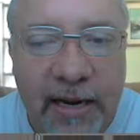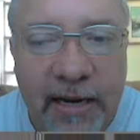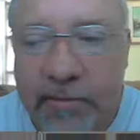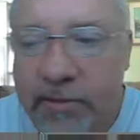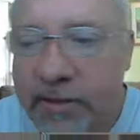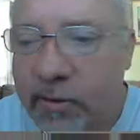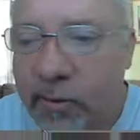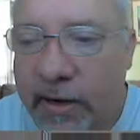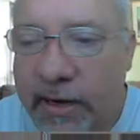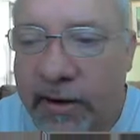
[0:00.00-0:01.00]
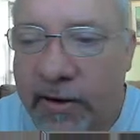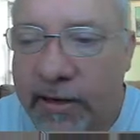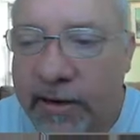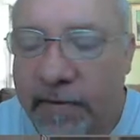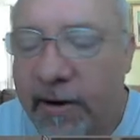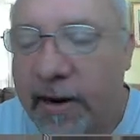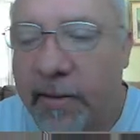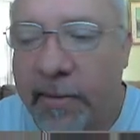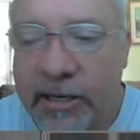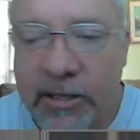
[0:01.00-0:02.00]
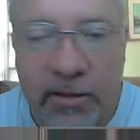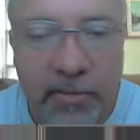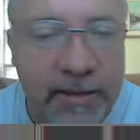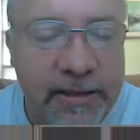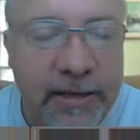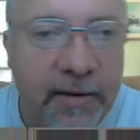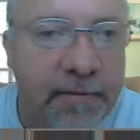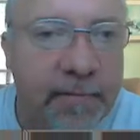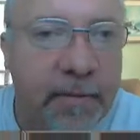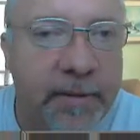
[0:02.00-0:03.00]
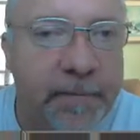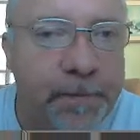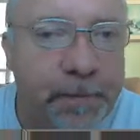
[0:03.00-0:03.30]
I am still working on different animations myself, but